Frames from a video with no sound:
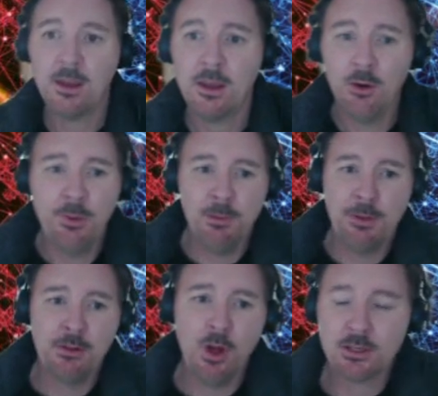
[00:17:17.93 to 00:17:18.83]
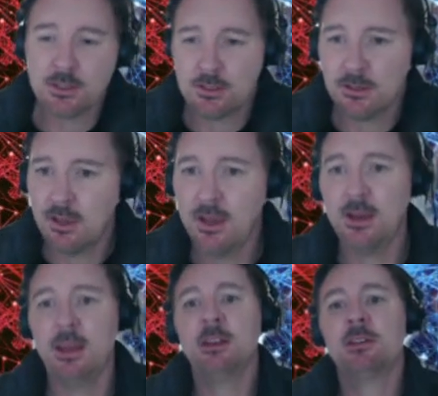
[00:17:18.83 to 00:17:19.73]
be a big loss, and
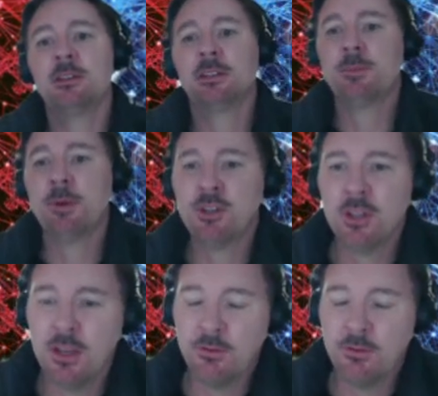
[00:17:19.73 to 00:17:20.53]
especially